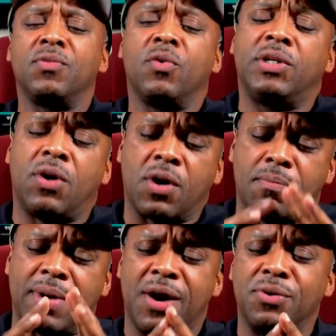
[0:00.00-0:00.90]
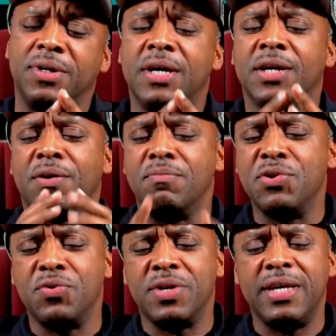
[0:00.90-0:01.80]
We talk about
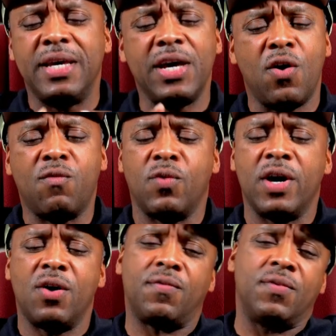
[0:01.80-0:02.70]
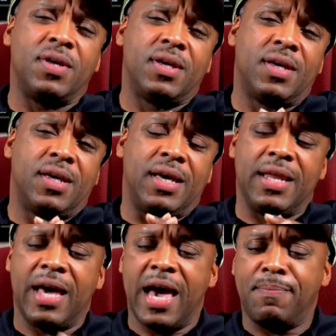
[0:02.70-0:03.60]
community, health, wealth, and
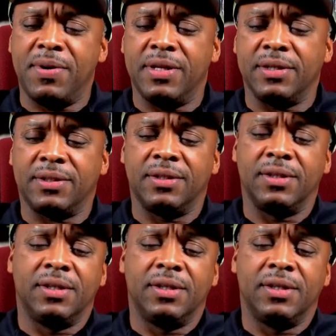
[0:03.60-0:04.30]
happiness.